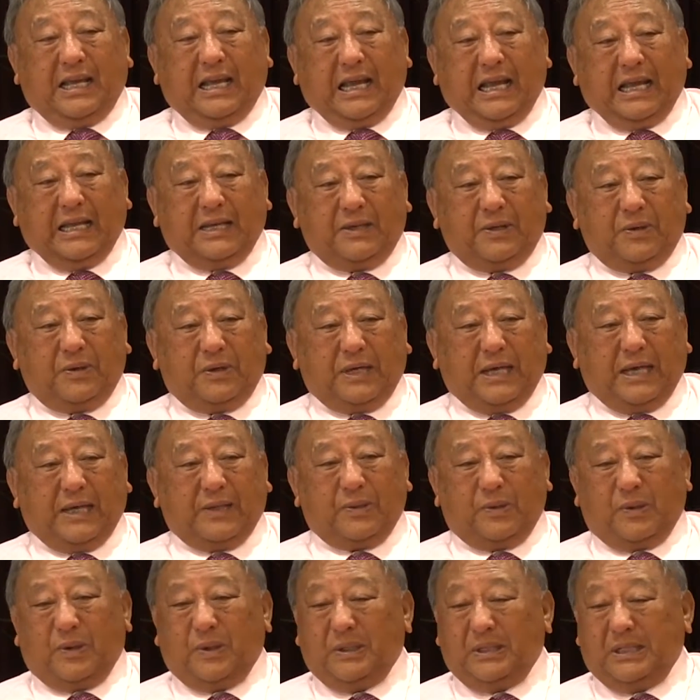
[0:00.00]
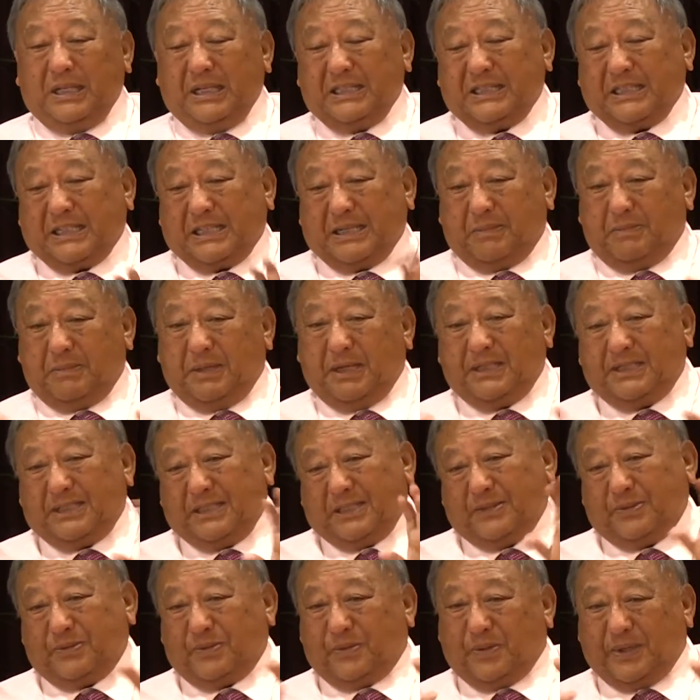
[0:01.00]
and you get all these
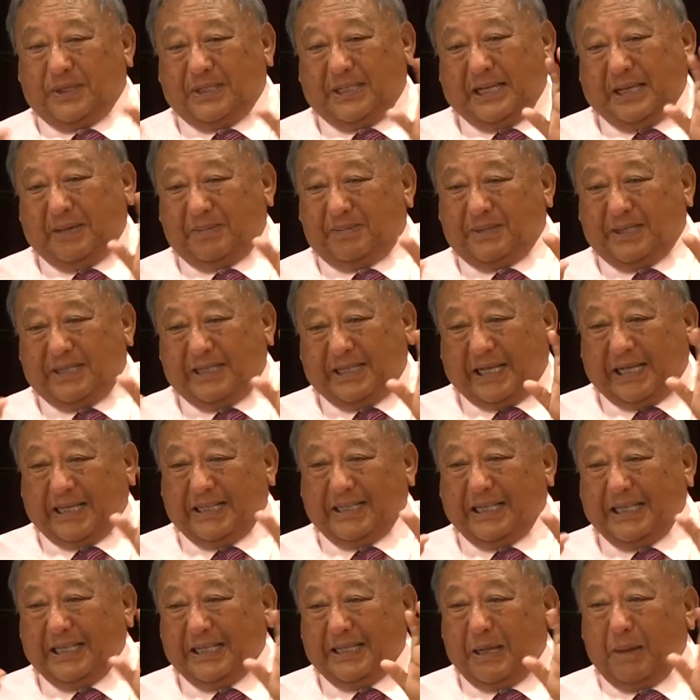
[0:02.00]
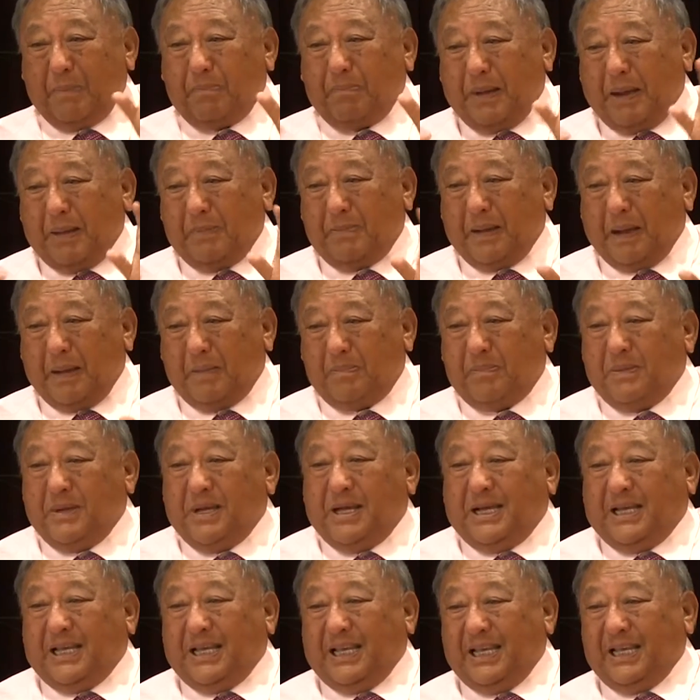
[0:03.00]
commercials one after another pop up
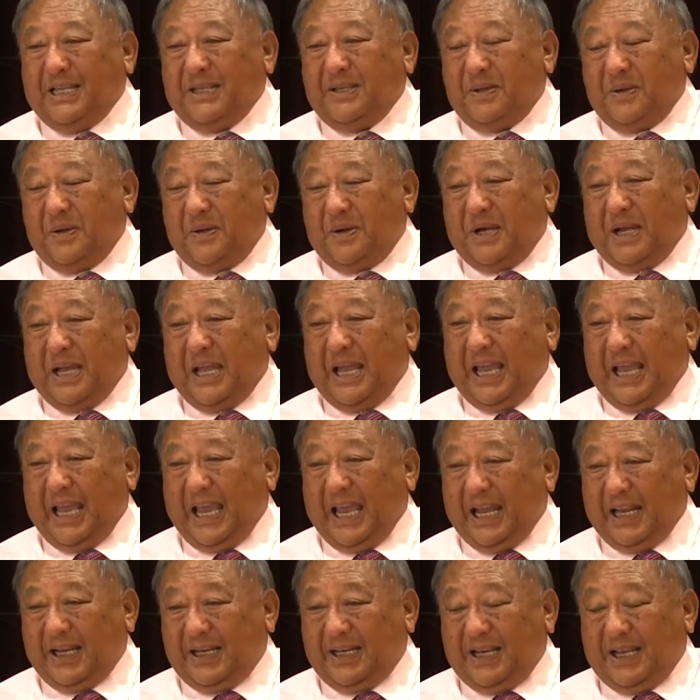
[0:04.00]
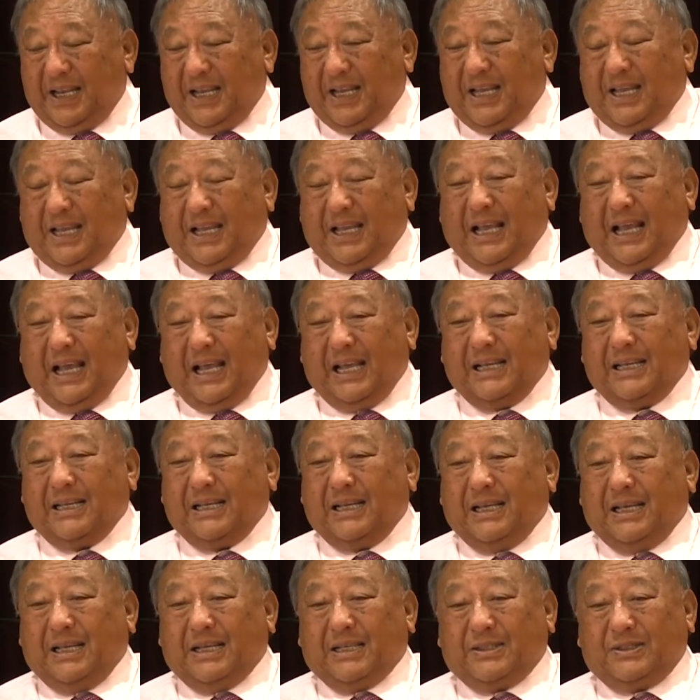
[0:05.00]
in your head. Uh,
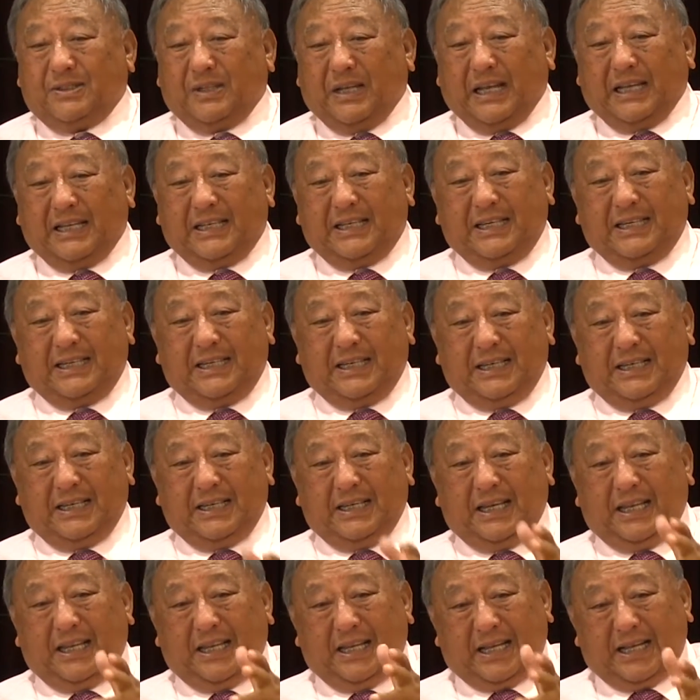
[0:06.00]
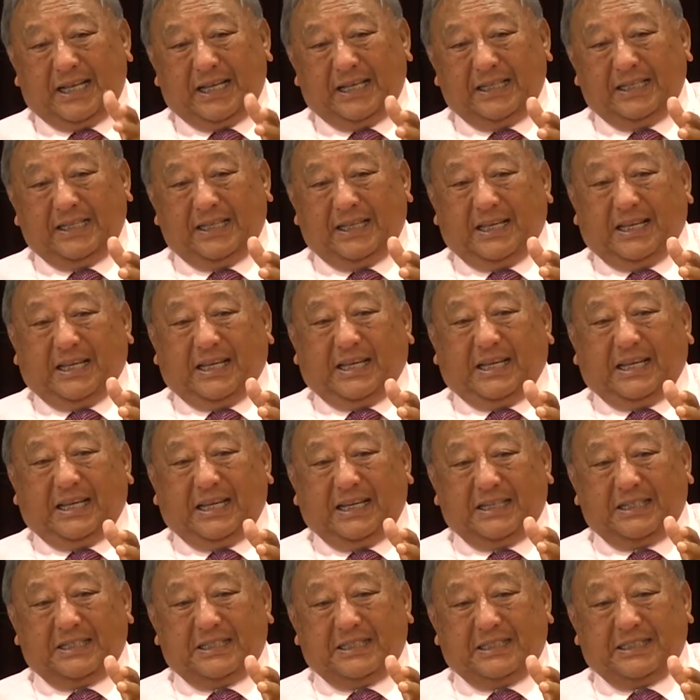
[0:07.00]
so I didn't learn
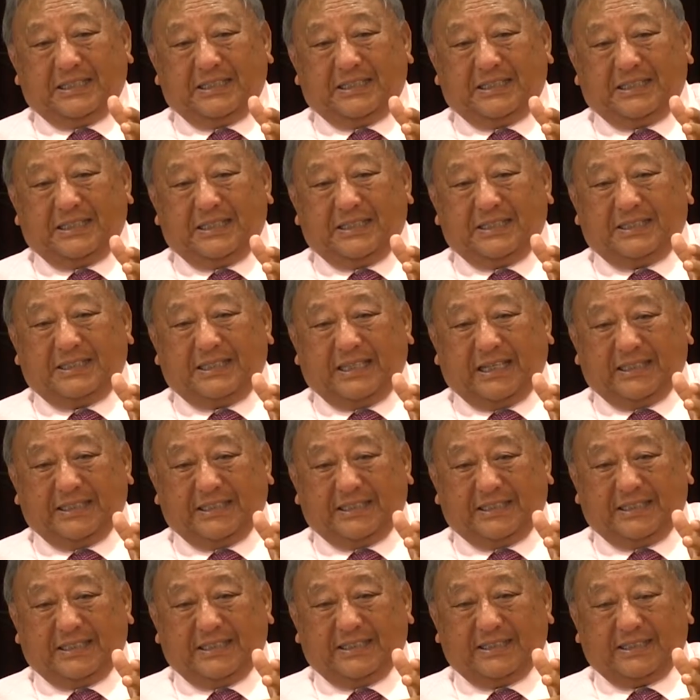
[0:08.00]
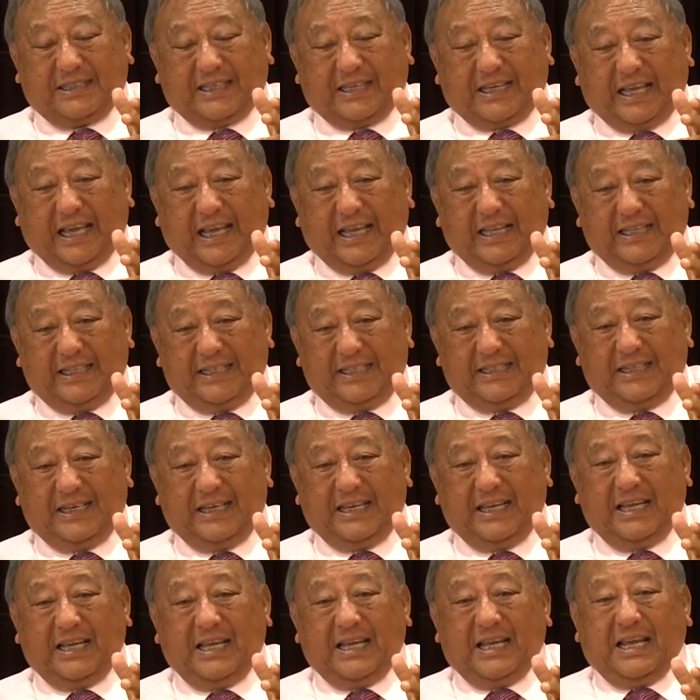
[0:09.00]
it is Justice
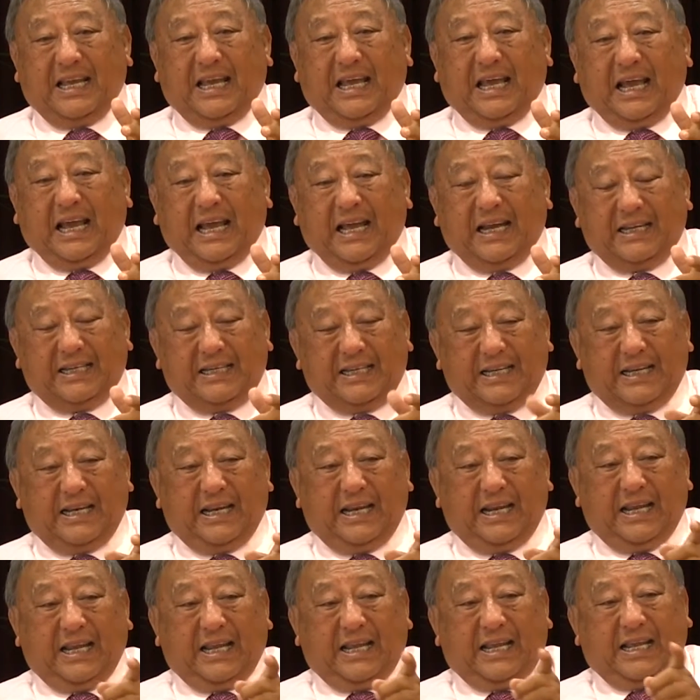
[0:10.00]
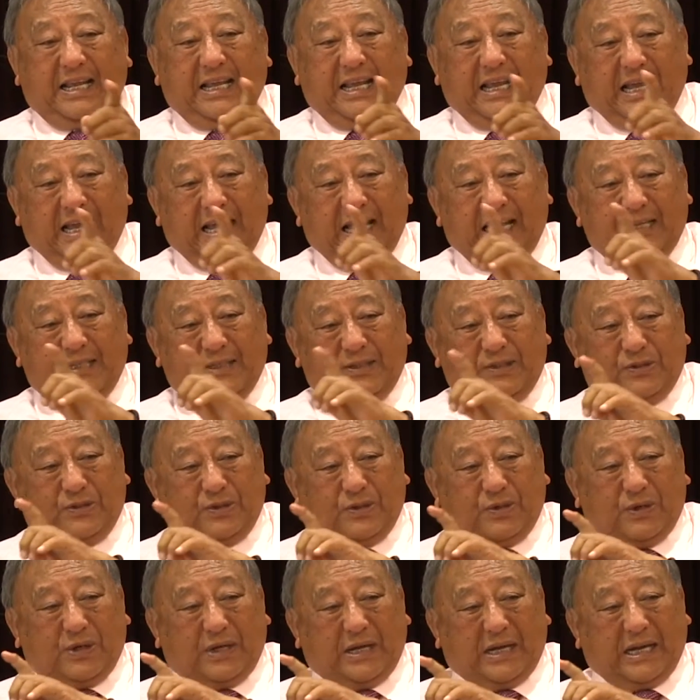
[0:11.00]
Kennedy until I
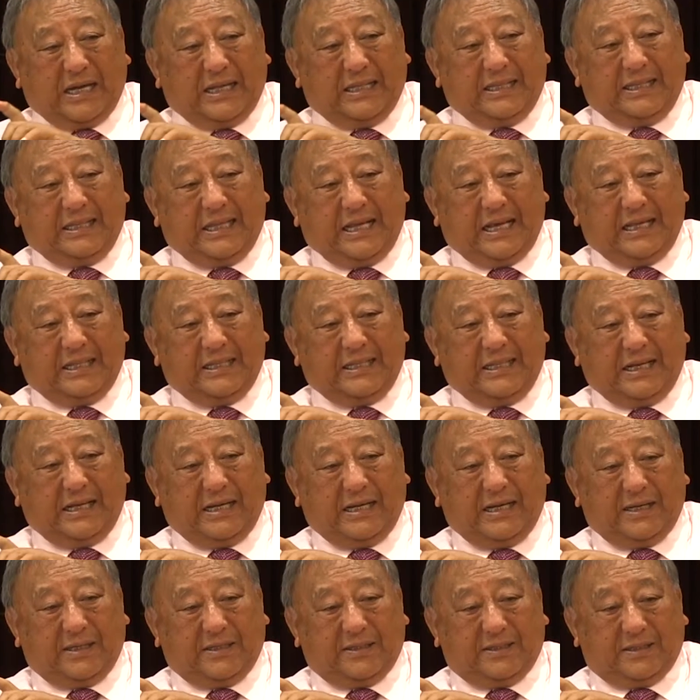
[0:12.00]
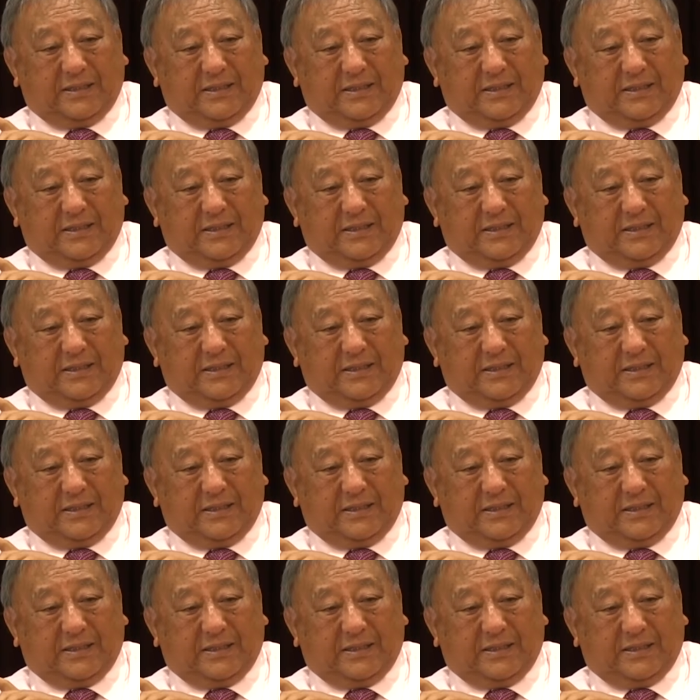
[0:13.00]
saw another